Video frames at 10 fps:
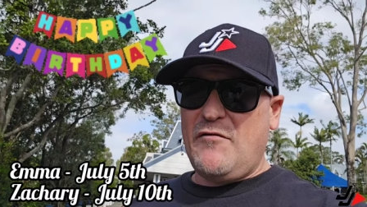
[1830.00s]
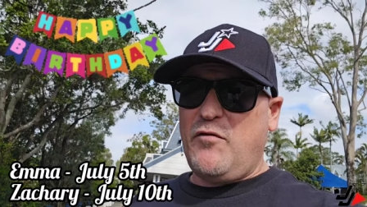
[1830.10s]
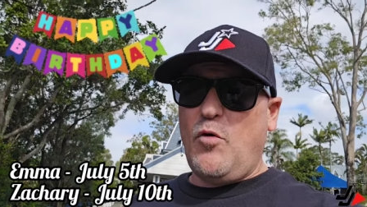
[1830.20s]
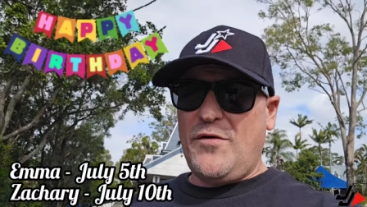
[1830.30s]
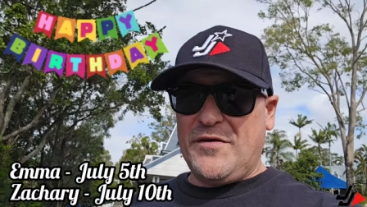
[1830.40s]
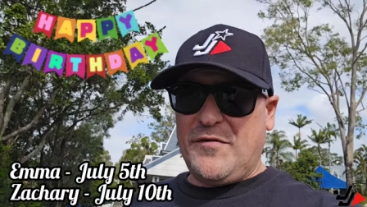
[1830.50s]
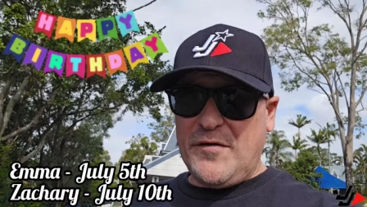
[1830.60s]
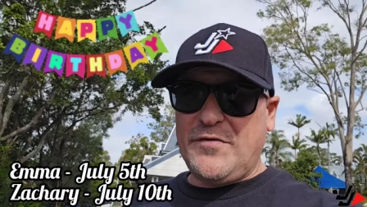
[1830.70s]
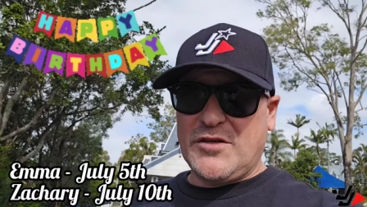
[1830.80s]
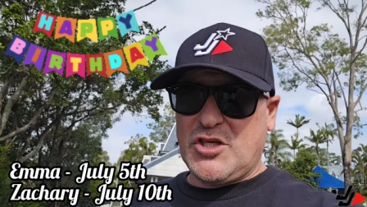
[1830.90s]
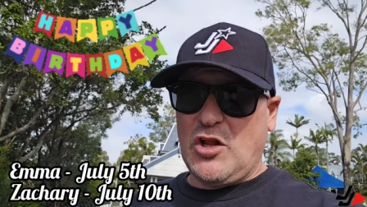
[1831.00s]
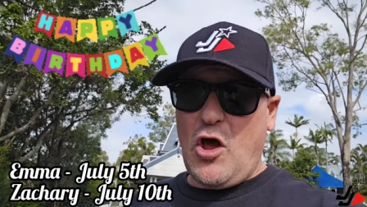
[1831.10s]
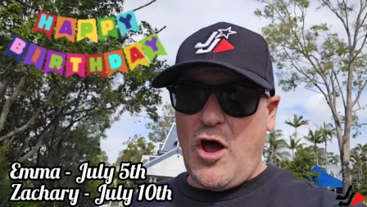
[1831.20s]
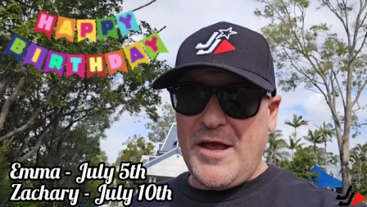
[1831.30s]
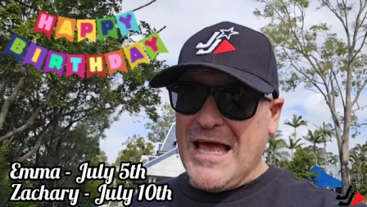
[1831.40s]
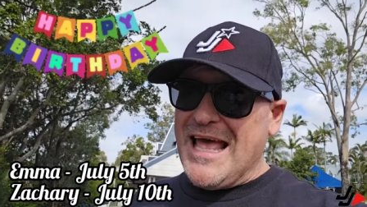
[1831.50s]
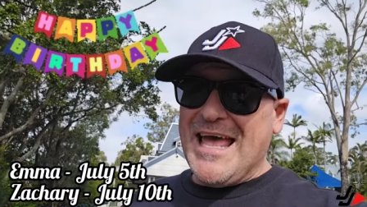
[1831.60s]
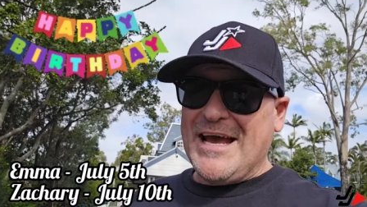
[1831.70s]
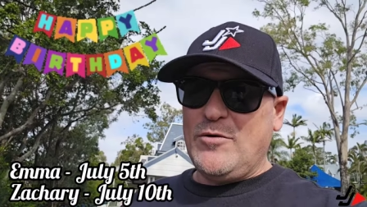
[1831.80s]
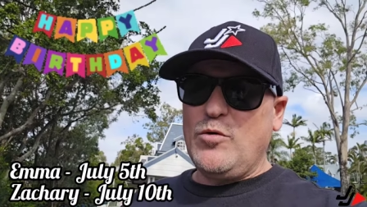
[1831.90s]
for the 5th of July,
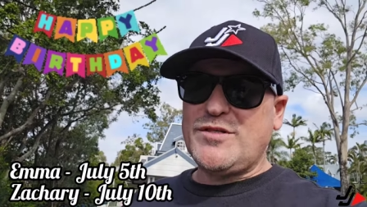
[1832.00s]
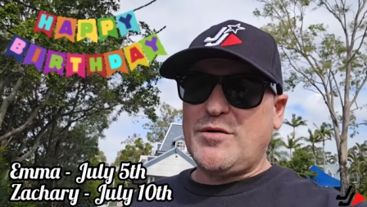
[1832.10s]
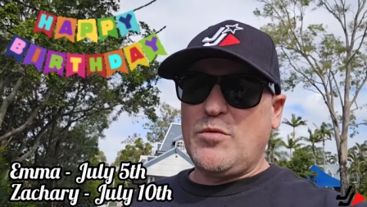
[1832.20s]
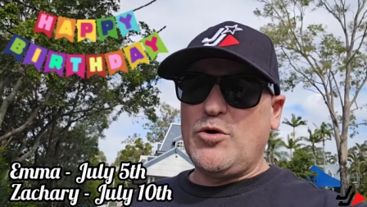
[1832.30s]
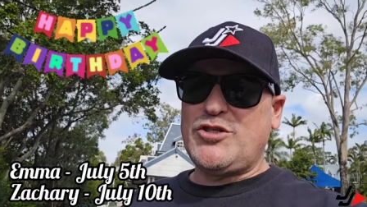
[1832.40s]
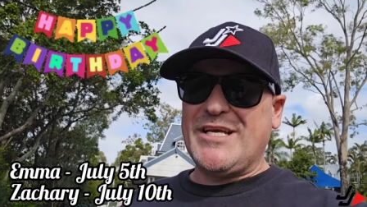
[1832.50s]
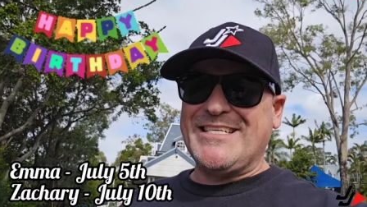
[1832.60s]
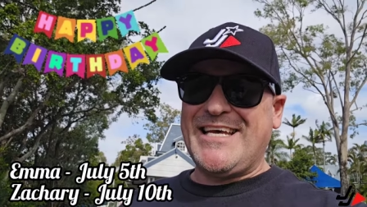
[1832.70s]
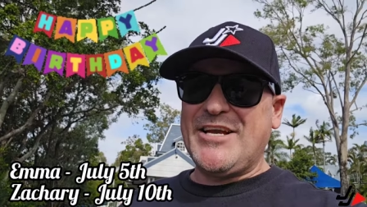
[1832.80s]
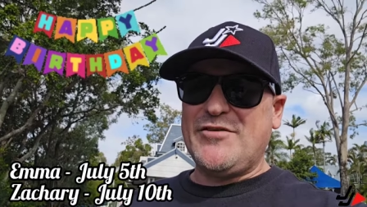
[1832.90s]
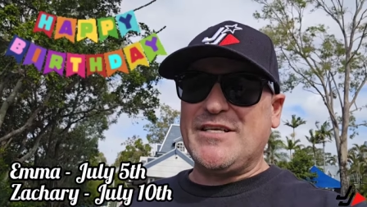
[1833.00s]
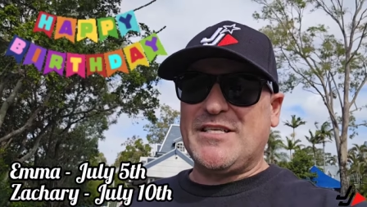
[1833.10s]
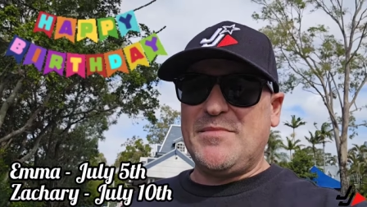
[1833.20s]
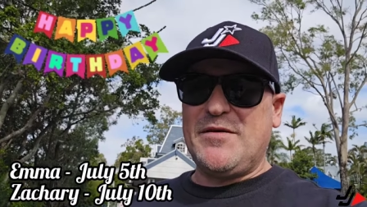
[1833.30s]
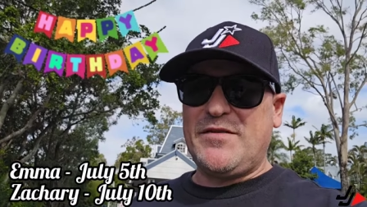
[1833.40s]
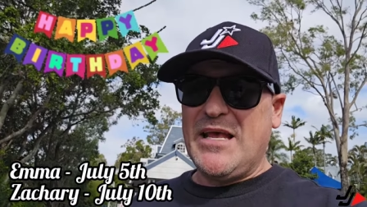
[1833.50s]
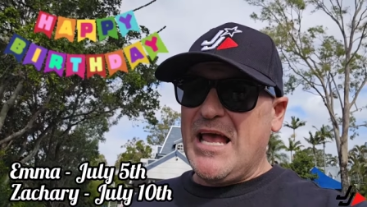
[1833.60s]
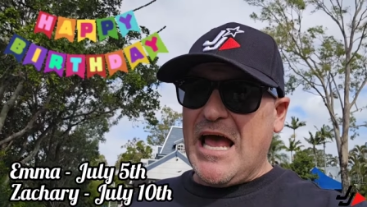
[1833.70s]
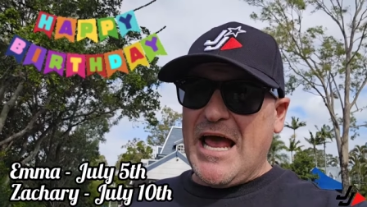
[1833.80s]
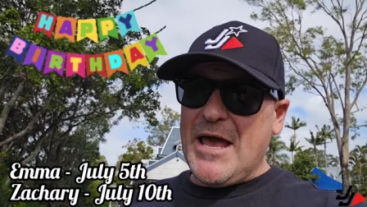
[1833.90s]
and I also want to wish Zachary Smith
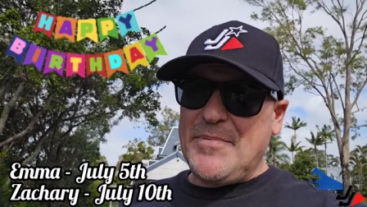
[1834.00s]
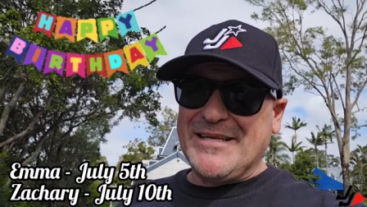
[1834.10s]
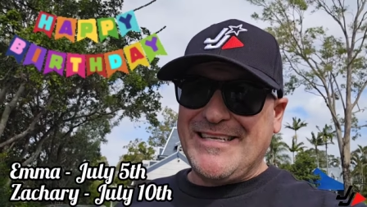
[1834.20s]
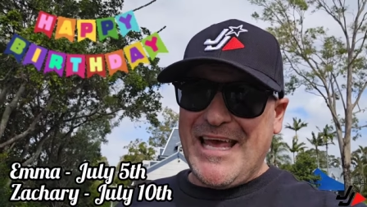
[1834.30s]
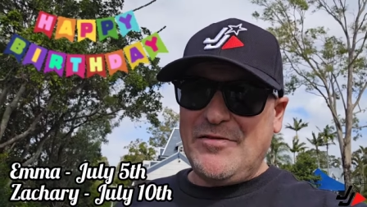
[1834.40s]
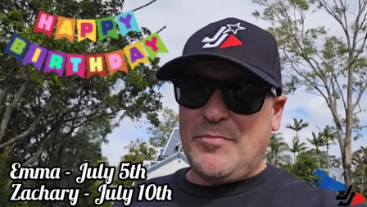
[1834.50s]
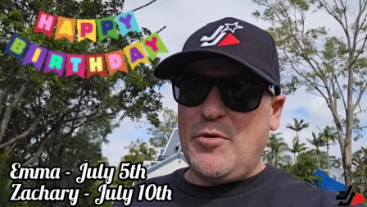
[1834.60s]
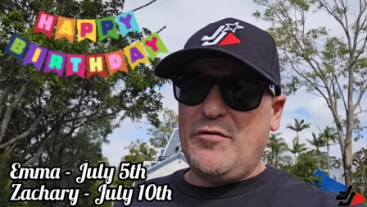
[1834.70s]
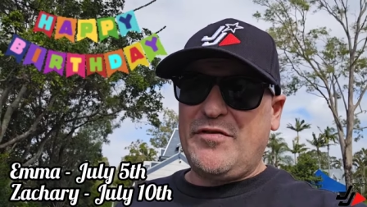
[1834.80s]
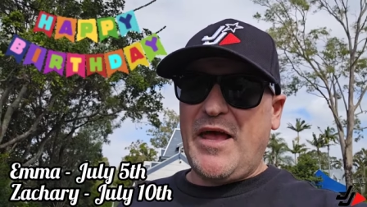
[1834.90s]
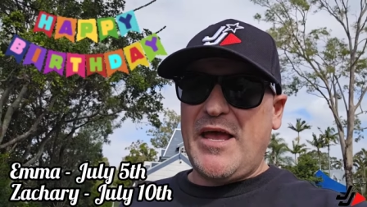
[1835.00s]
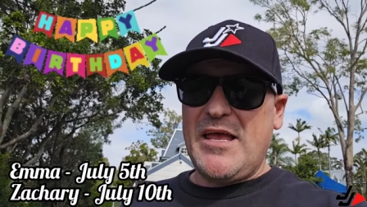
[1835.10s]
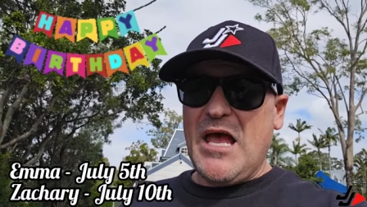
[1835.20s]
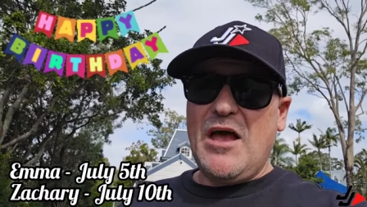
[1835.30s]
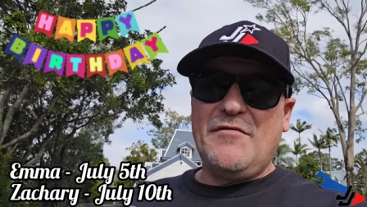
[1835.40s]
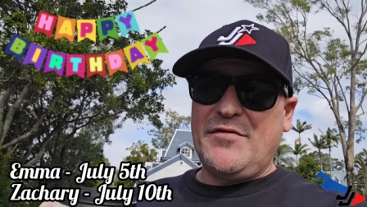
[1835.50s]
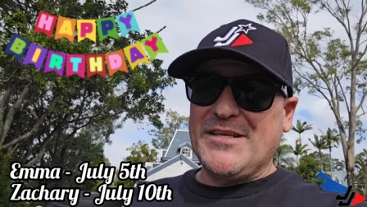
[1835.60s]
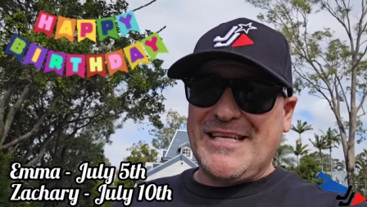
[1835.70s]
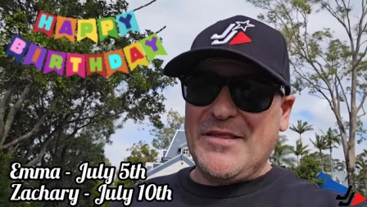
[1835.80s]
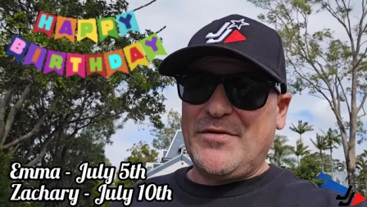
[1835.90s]
a happy 10th birthday for the
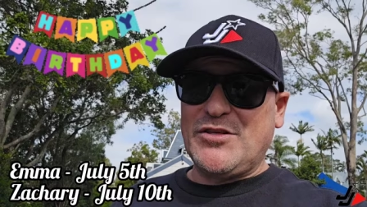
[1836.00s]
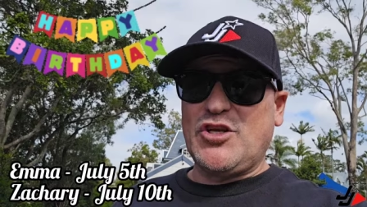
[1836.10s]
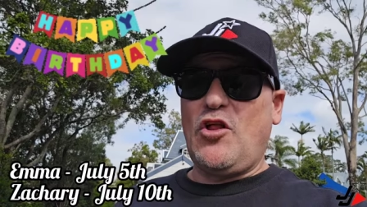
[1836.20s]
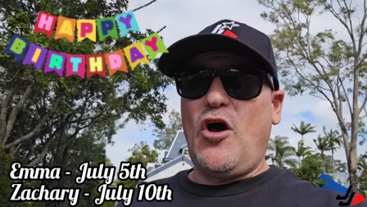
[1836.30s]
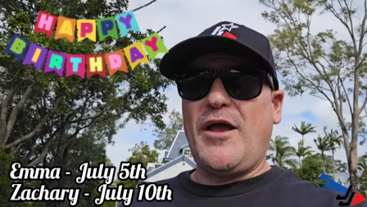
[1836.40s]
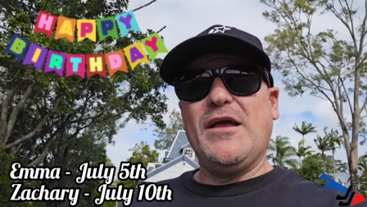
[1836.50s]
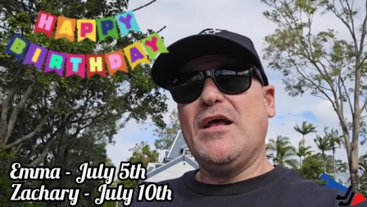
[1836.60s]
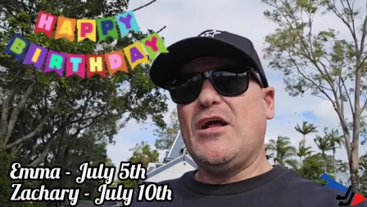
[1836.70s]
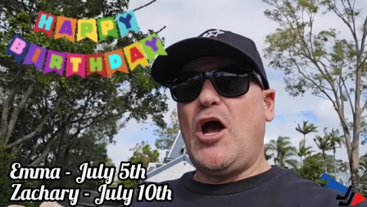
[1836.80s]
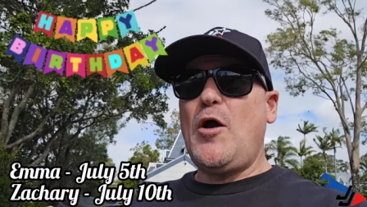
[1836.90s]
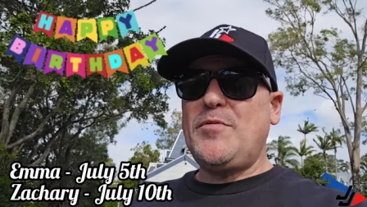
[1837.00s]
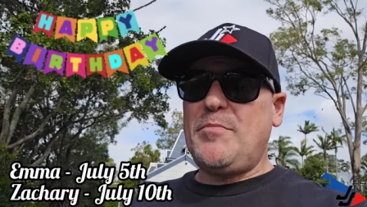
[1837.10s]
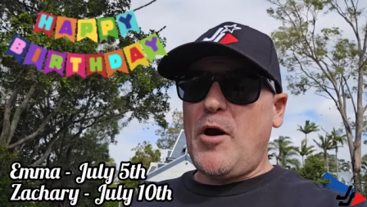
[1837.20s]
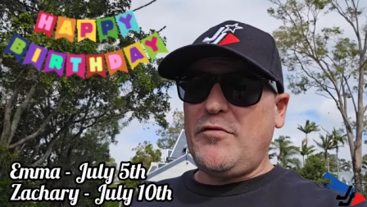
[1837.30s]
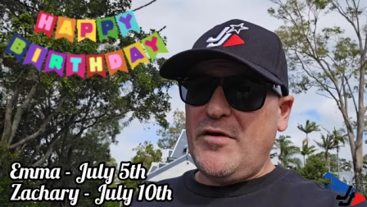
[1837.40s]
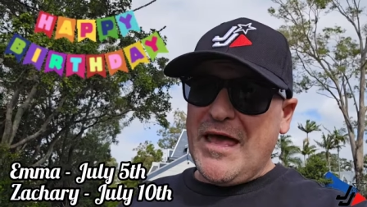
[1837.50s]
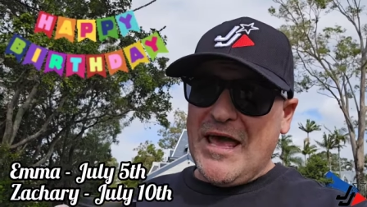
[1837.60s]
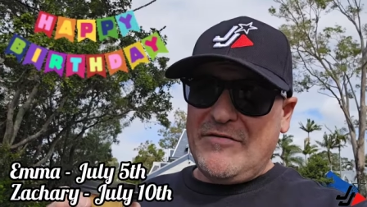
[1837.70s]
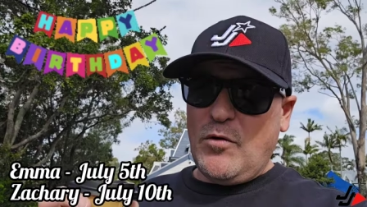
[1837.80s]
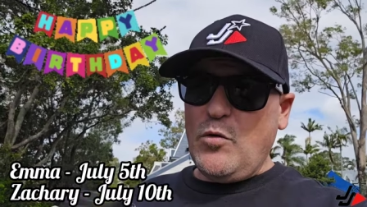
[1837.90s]
10th of July. I hope you both
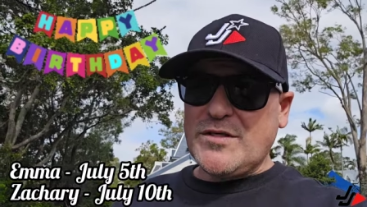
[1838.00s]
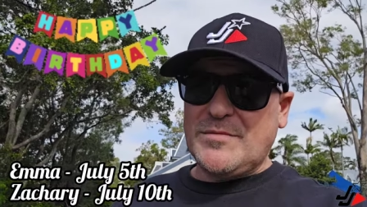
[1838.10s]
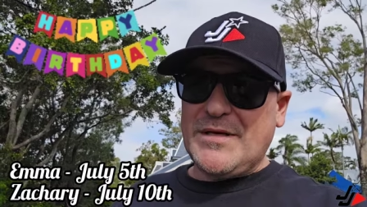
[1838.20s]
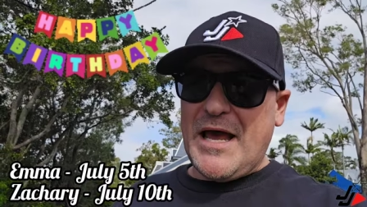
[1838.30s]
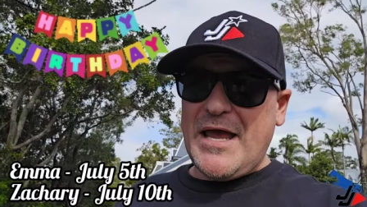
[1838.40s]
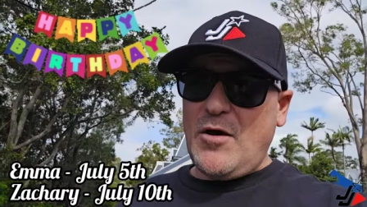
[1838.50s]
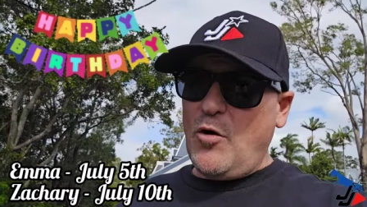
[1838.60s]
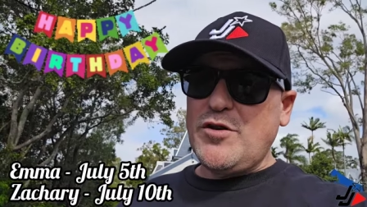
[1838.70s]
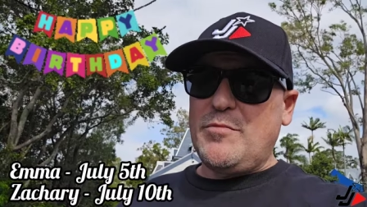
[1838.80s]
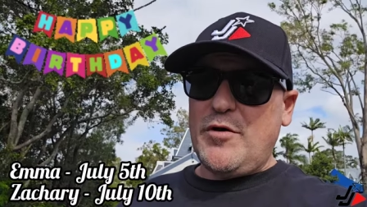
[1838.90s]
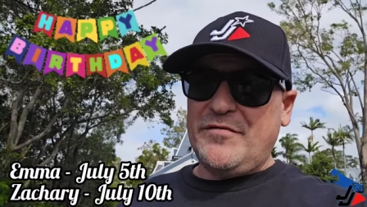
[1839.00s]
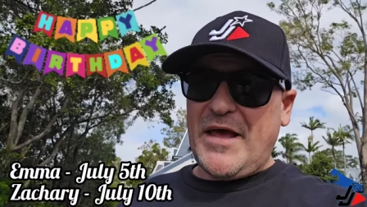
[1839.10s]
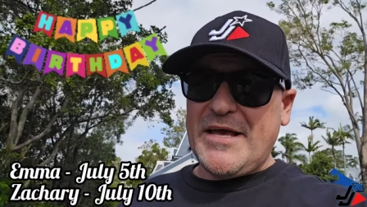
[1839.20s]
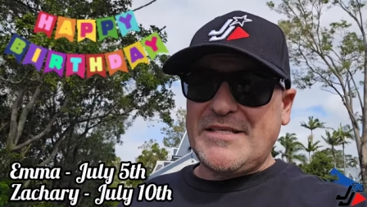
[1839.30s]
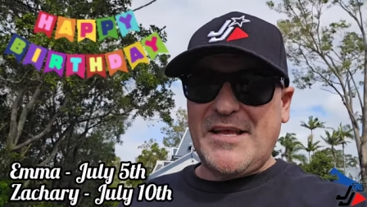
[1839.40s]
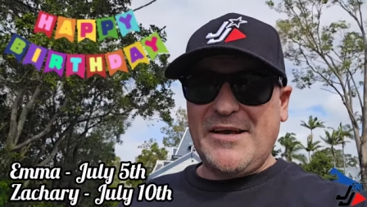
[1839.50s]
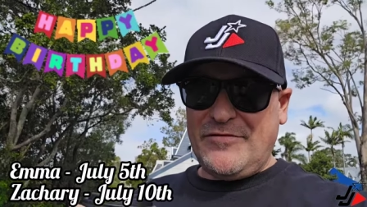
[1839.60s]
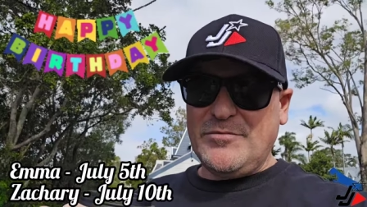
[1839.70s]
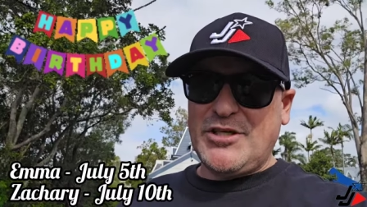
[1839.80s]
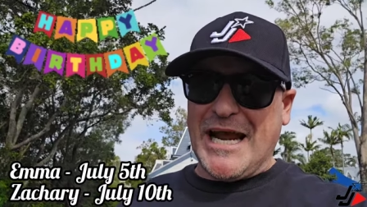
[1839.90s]
have an awesome day on your birthdays.
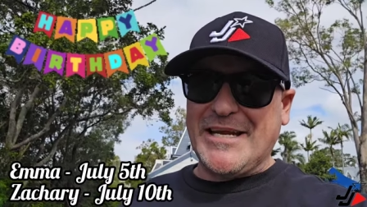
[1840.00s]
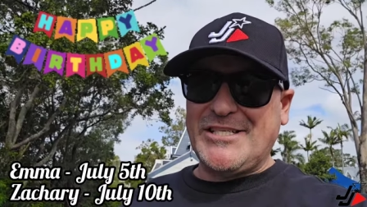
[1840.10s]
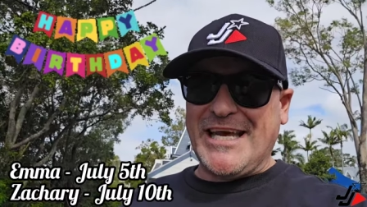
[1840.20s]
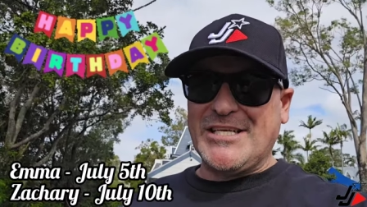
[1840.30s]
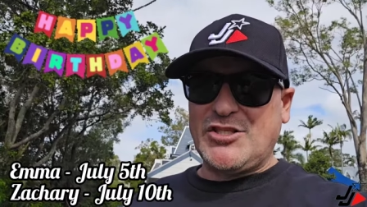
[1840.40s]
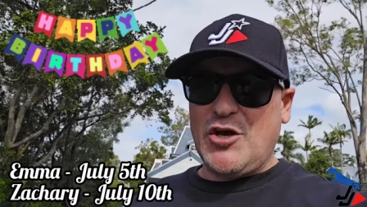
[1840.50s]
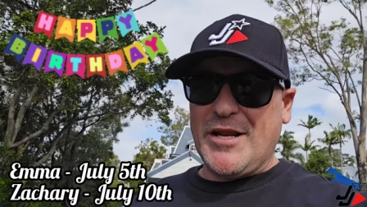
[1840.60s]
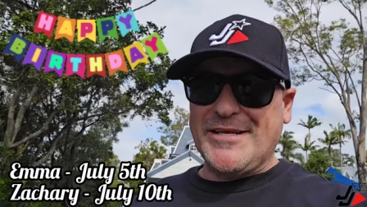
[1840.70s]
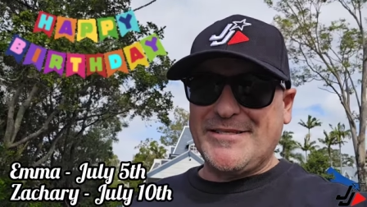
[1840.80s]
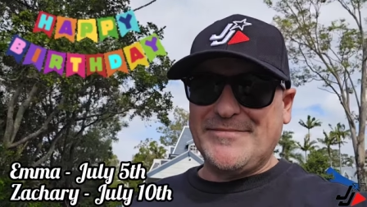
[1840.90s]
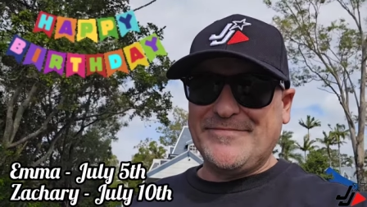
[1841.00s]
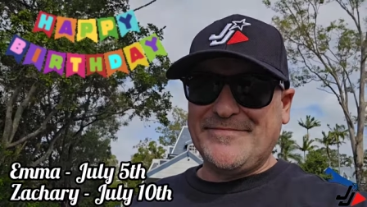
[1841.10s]
From Shane at Jaggs Journeys.